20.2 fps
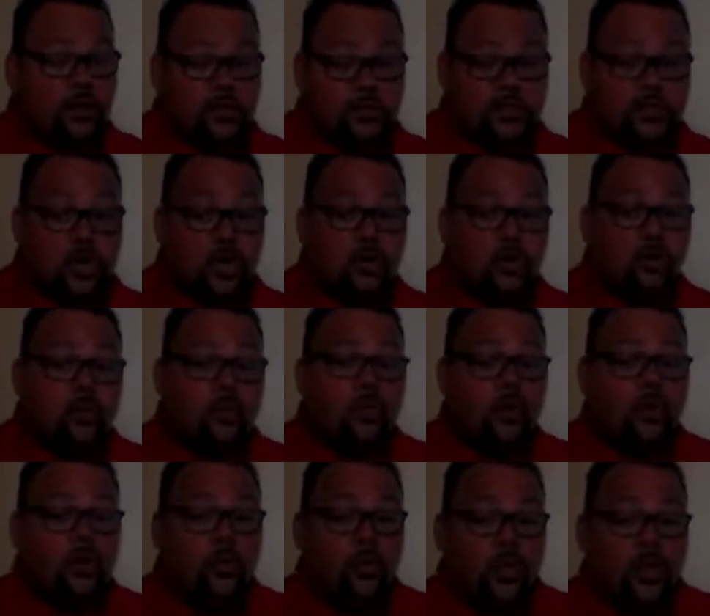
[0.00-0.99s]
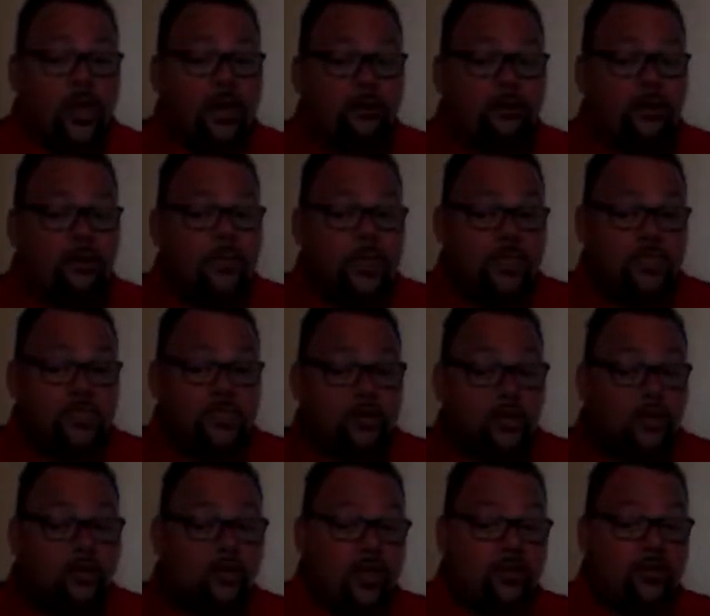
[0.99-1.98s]
So we have to make
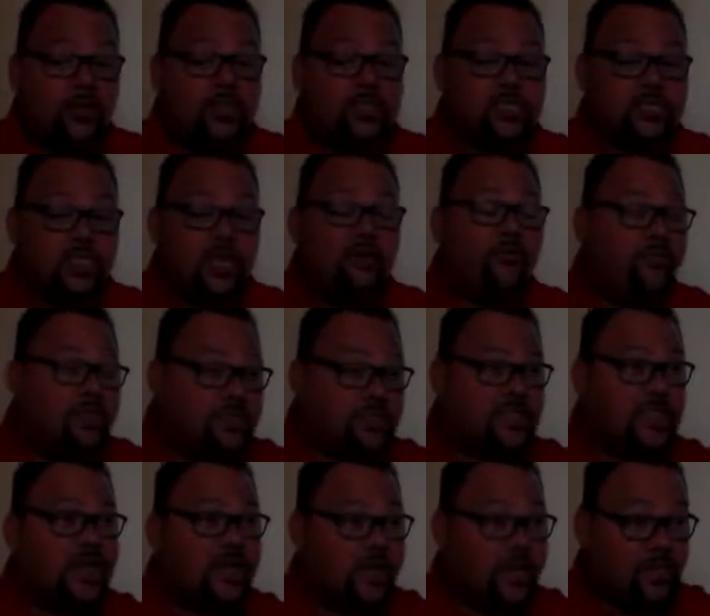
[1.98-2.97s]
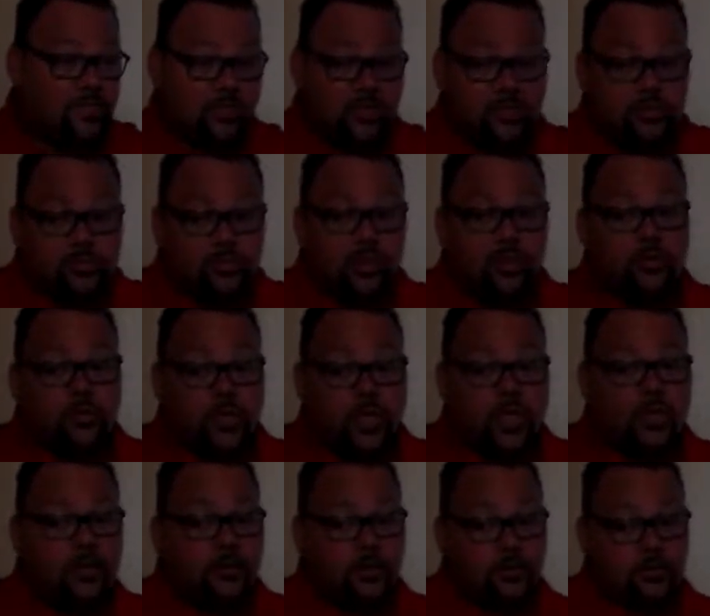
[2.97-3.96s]
sure that this stuff is getting to those
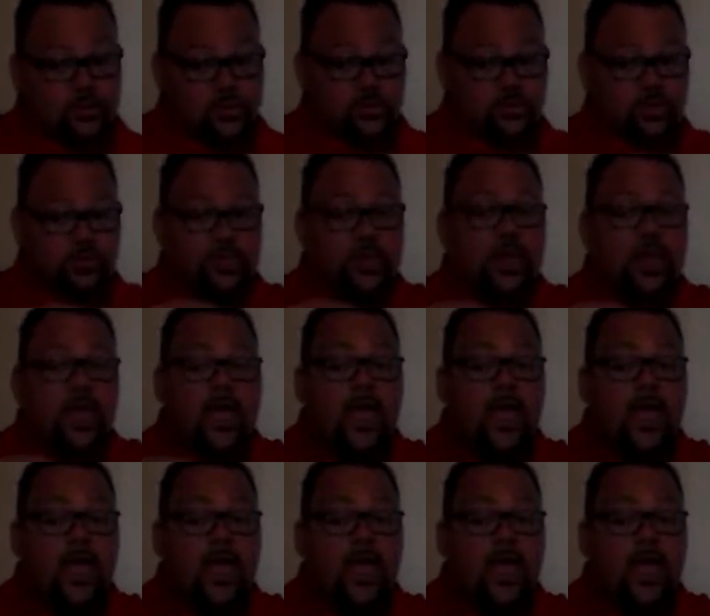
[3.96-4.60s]
end users.